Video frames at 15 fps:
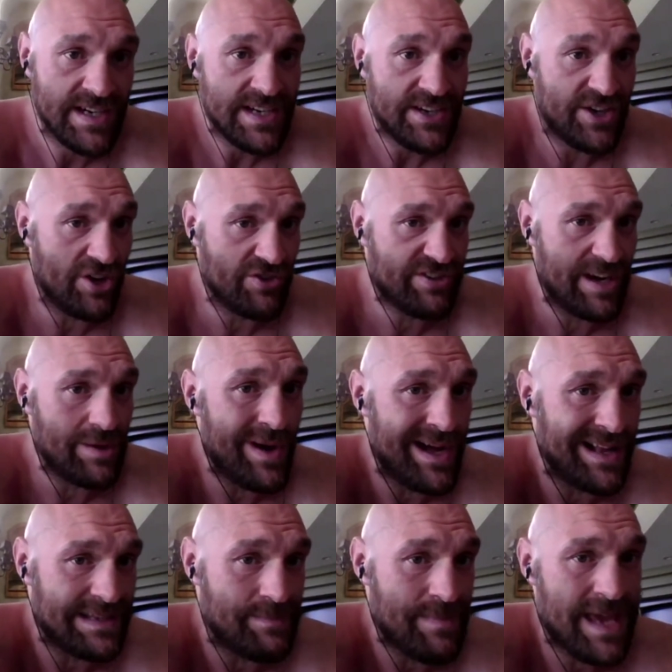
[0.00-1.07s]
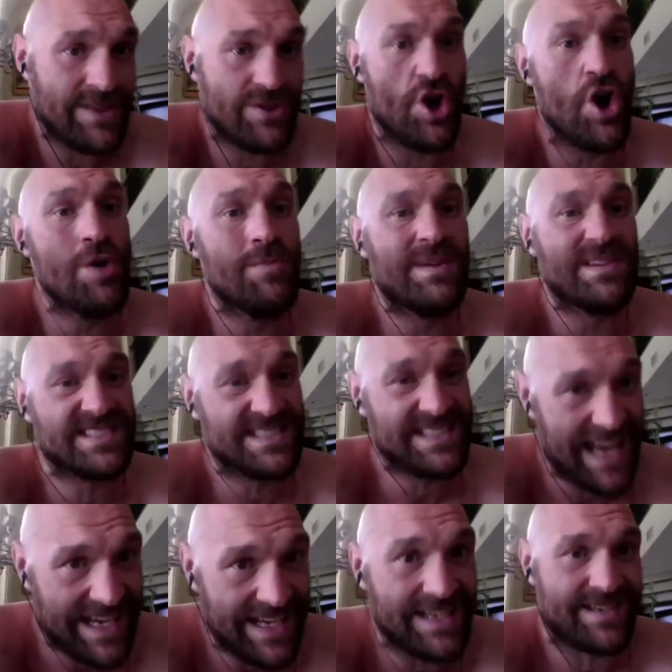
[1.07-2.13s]
Deontay Wilder, make no
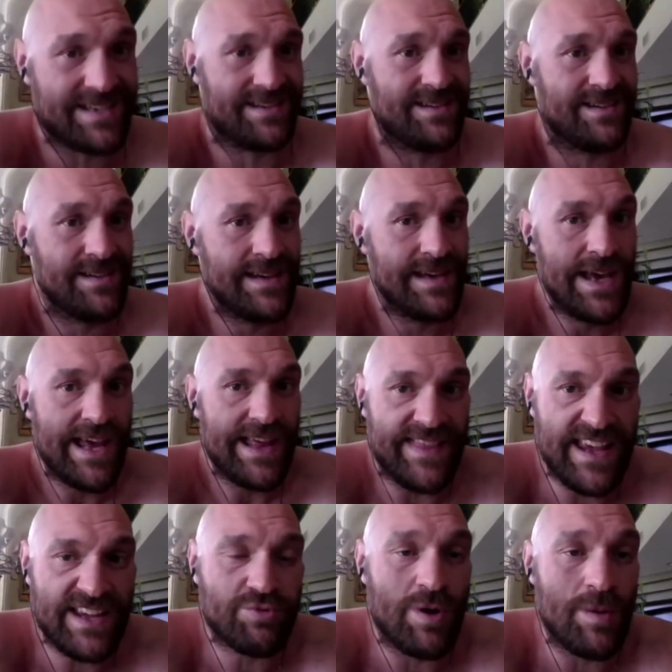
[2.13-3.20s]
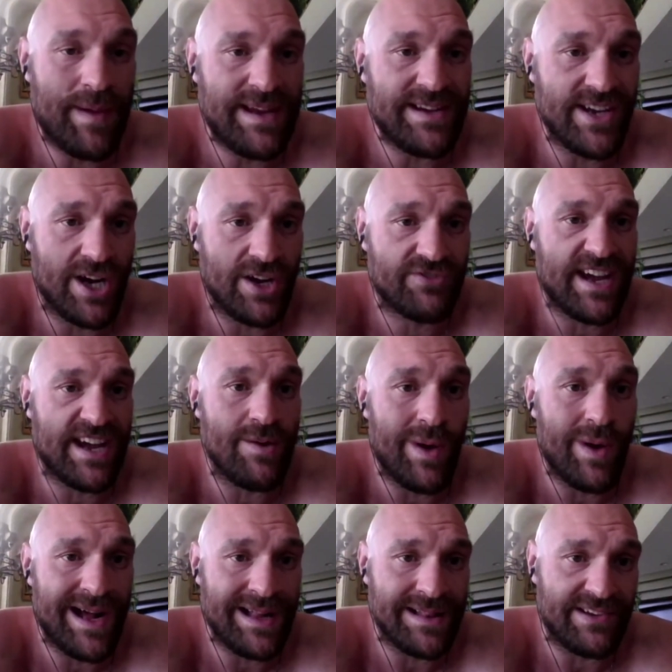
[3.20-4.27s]
mistake, this will be Deontay
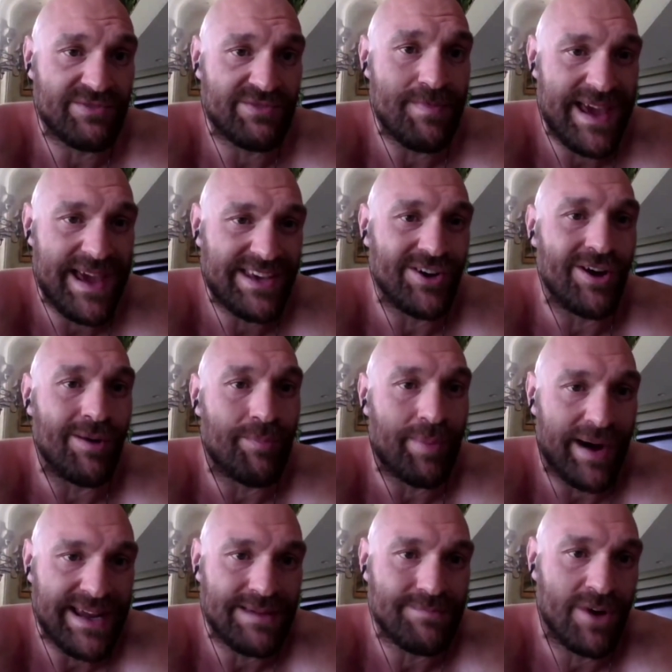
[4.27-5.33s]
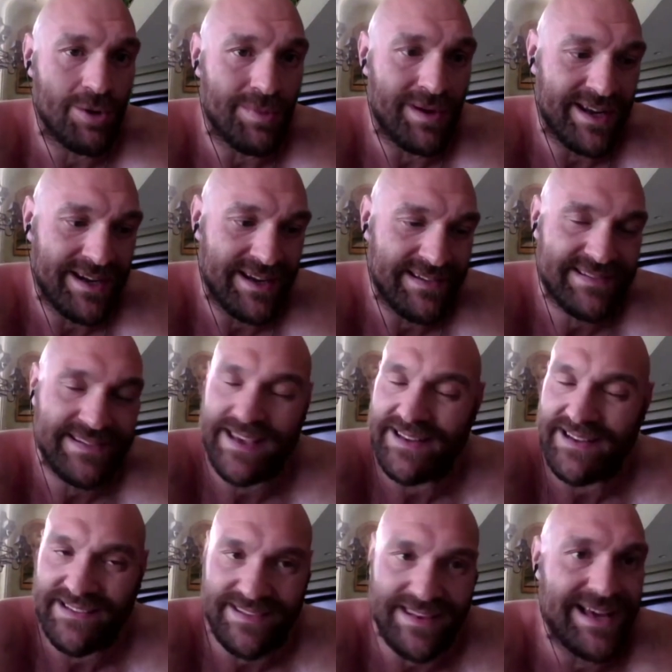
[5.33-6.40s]
Wilder's make or break moment in
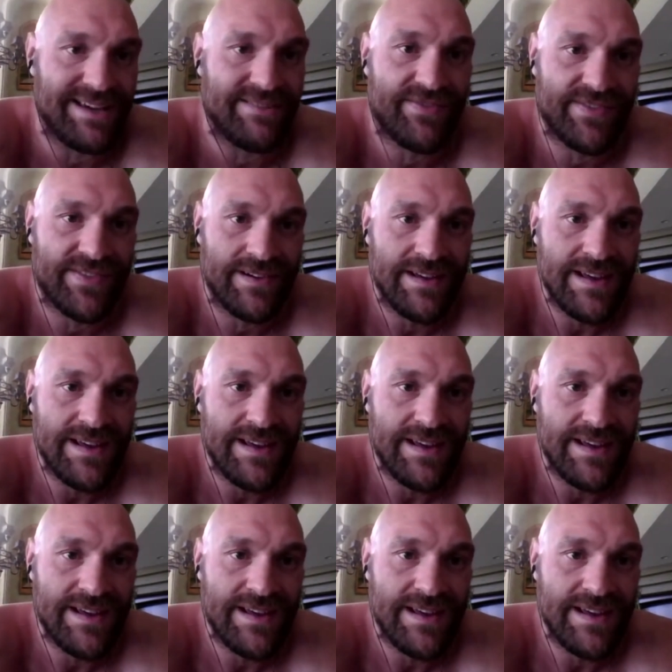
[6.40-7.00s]
his life.